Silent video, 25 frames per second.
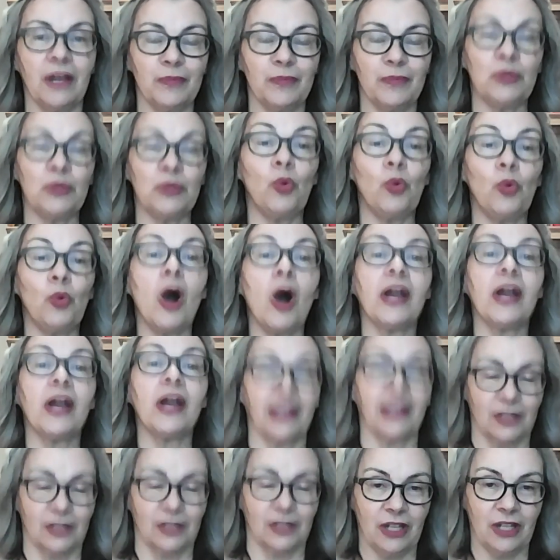
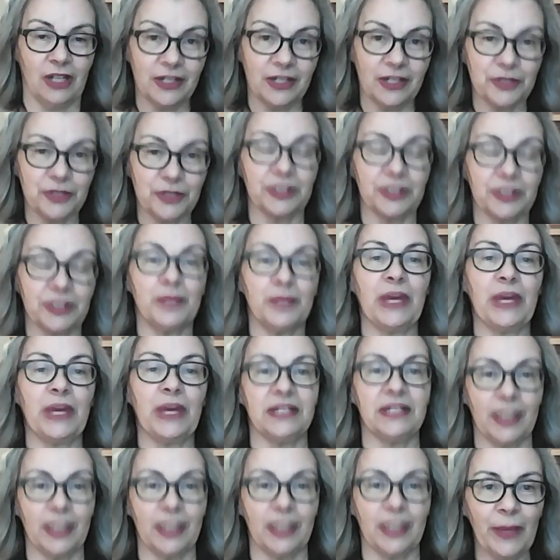walking a lot during the
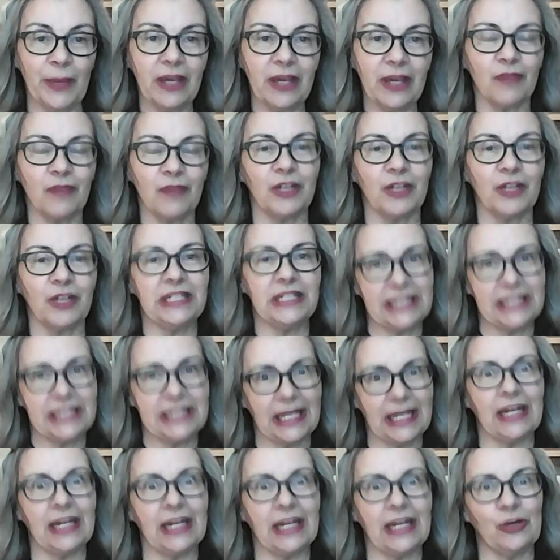pandemic. If I need to
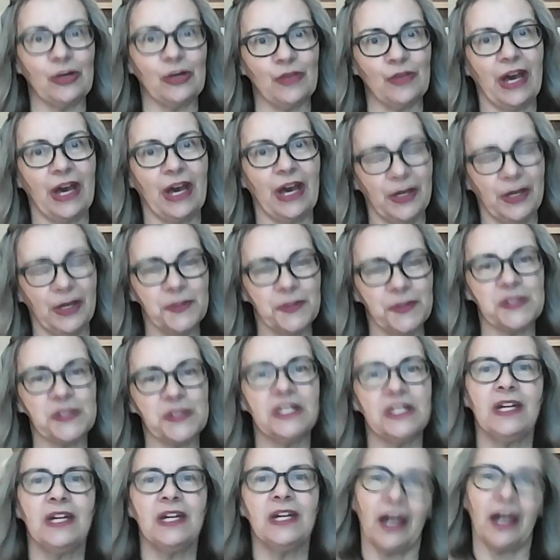get out of the
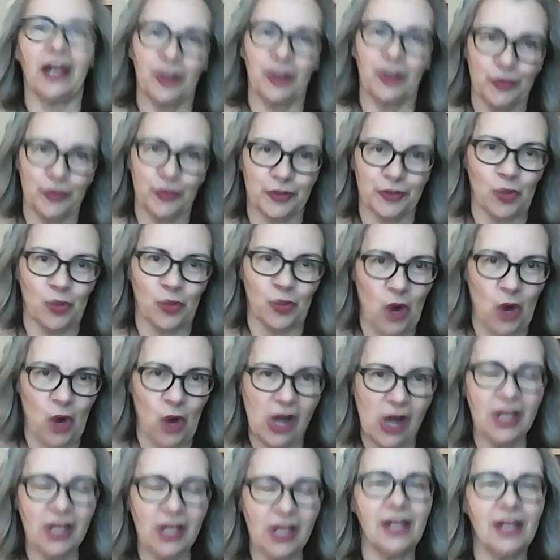house, I go for a
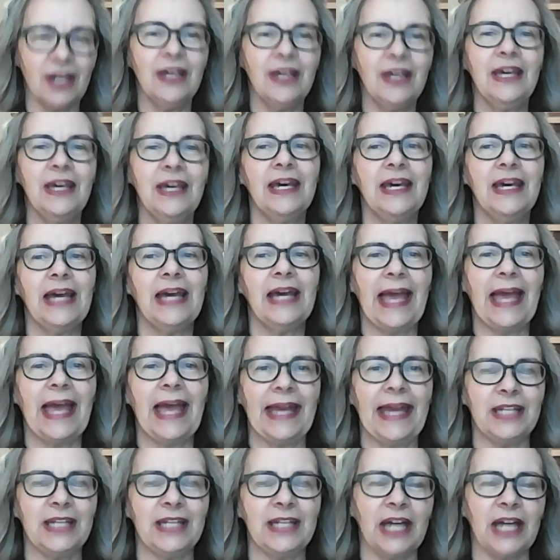walk.
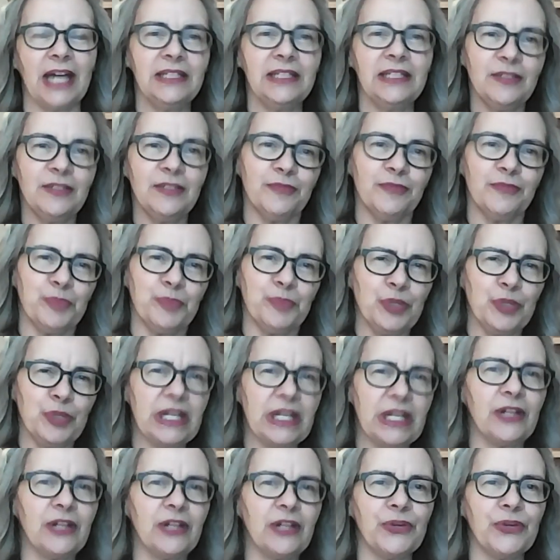And I live
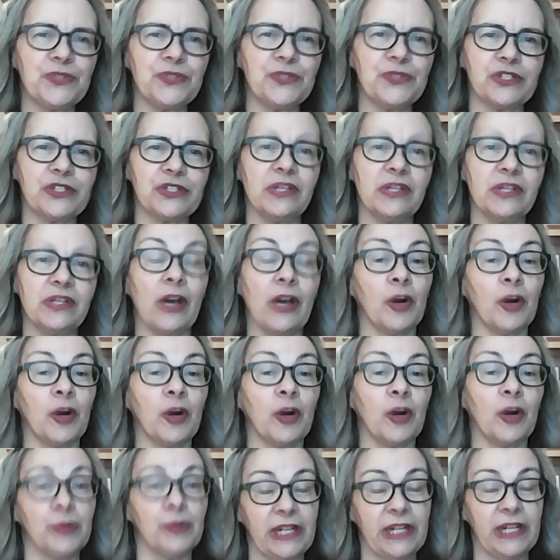pretty close to the
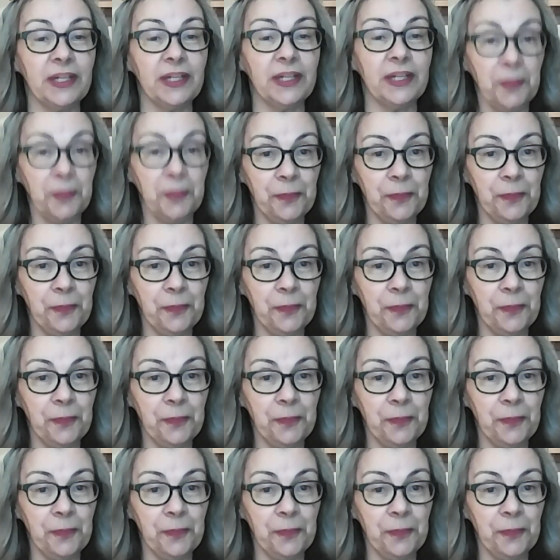Arboretum,